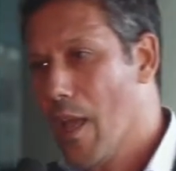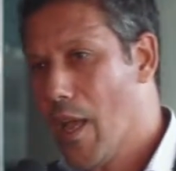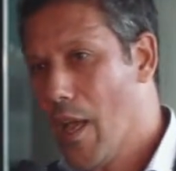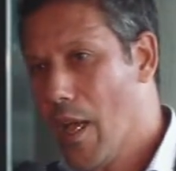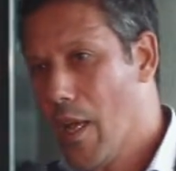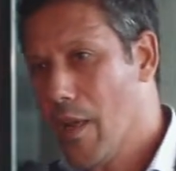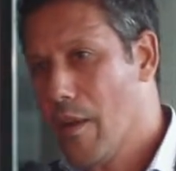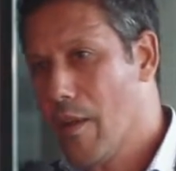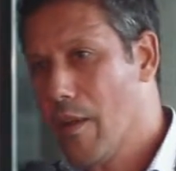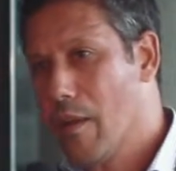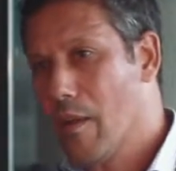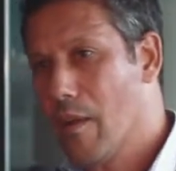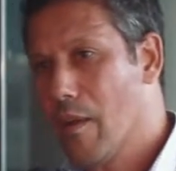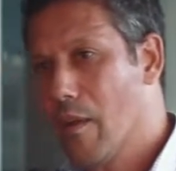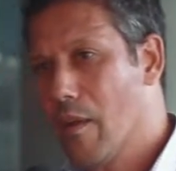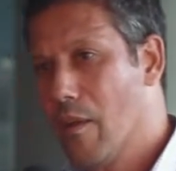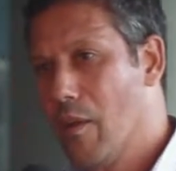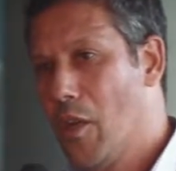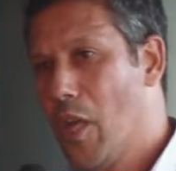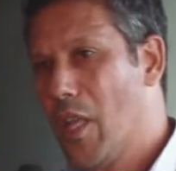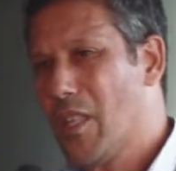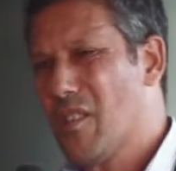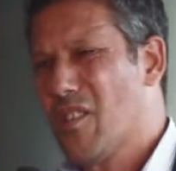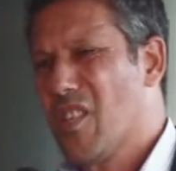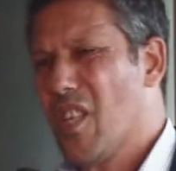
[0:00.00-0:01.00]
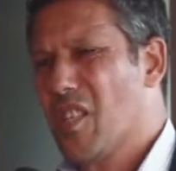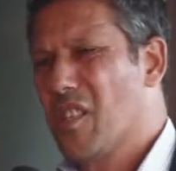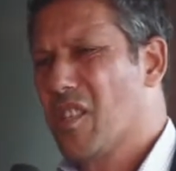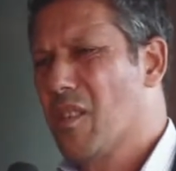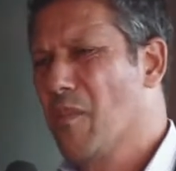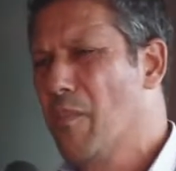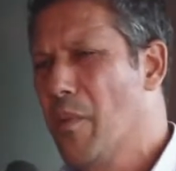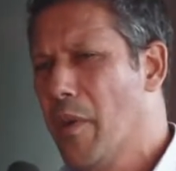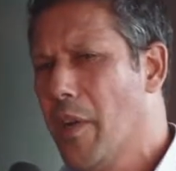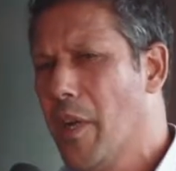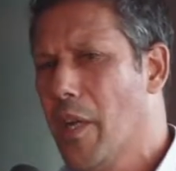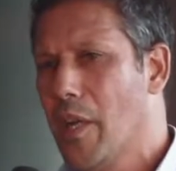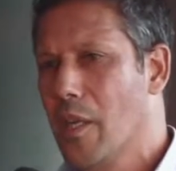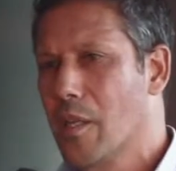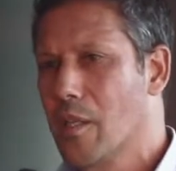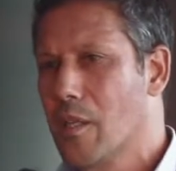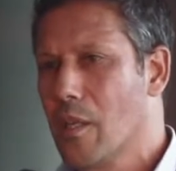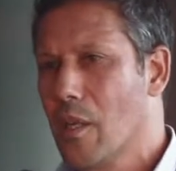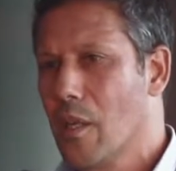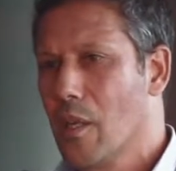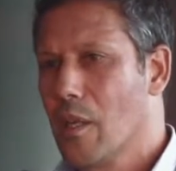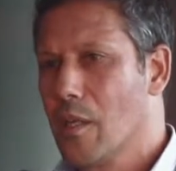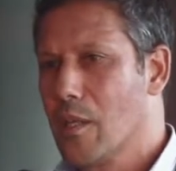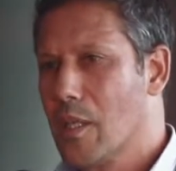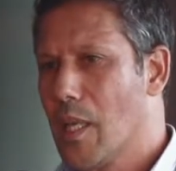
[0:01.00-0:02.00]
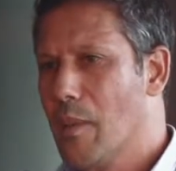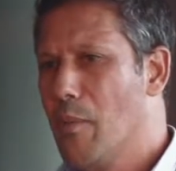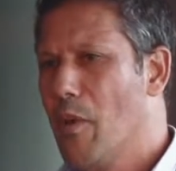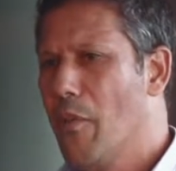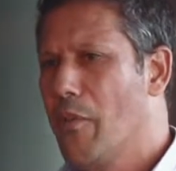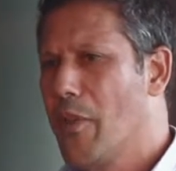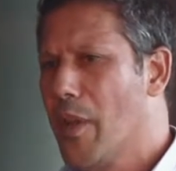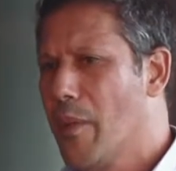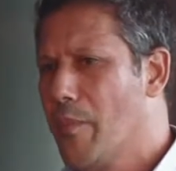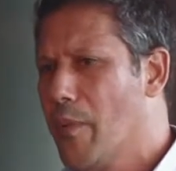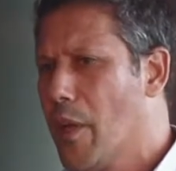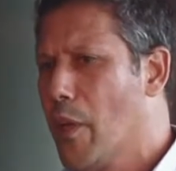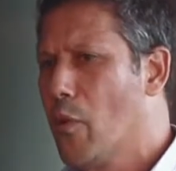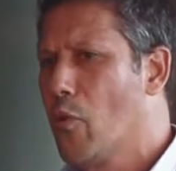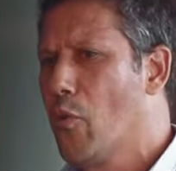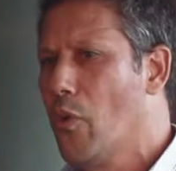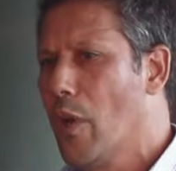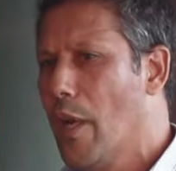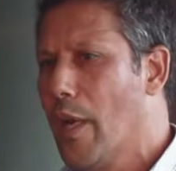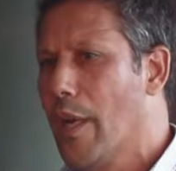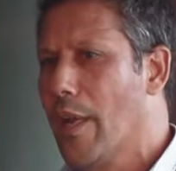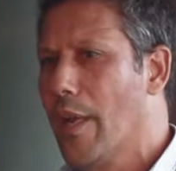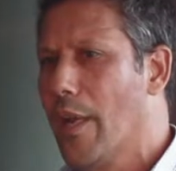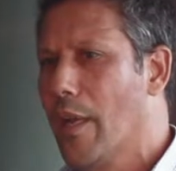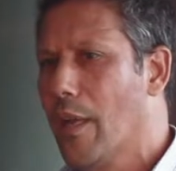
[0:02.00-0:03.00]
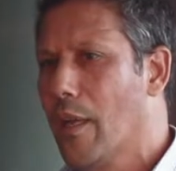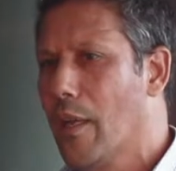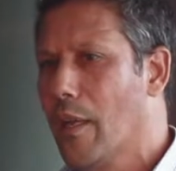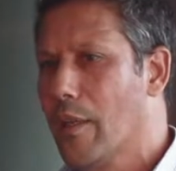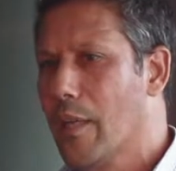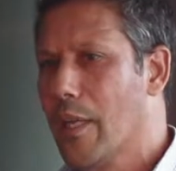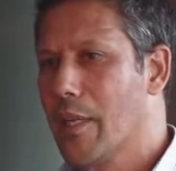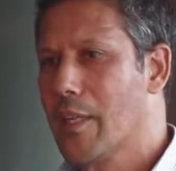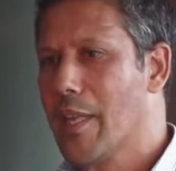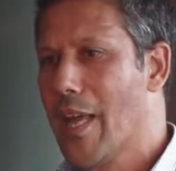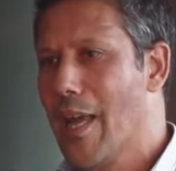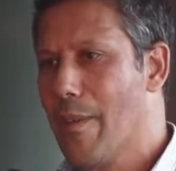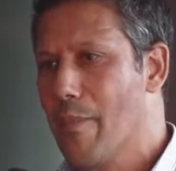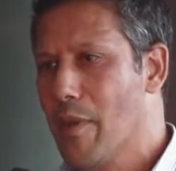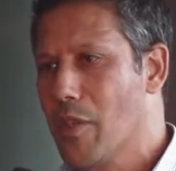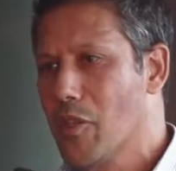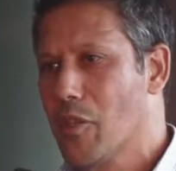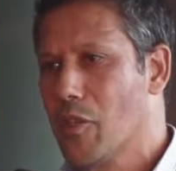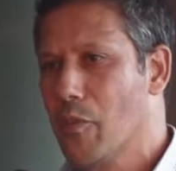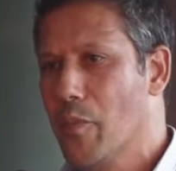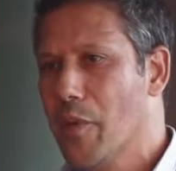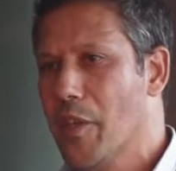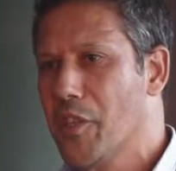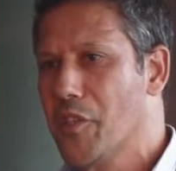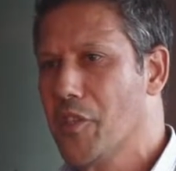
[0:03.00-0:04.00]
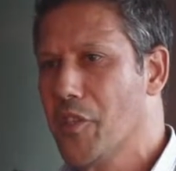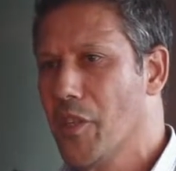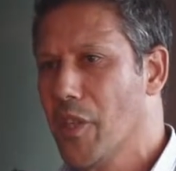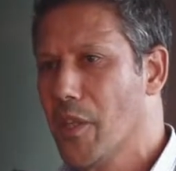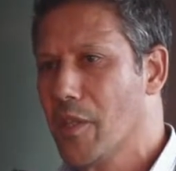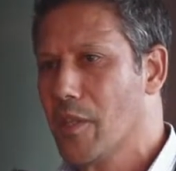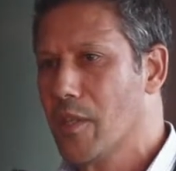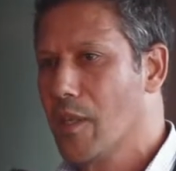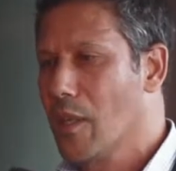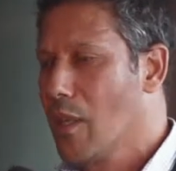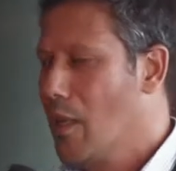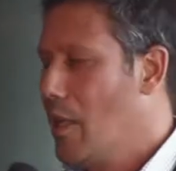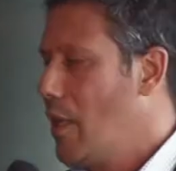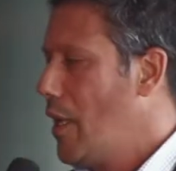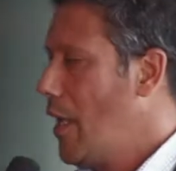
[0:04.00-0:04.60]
And not just a breach. Some of them, they damage the business.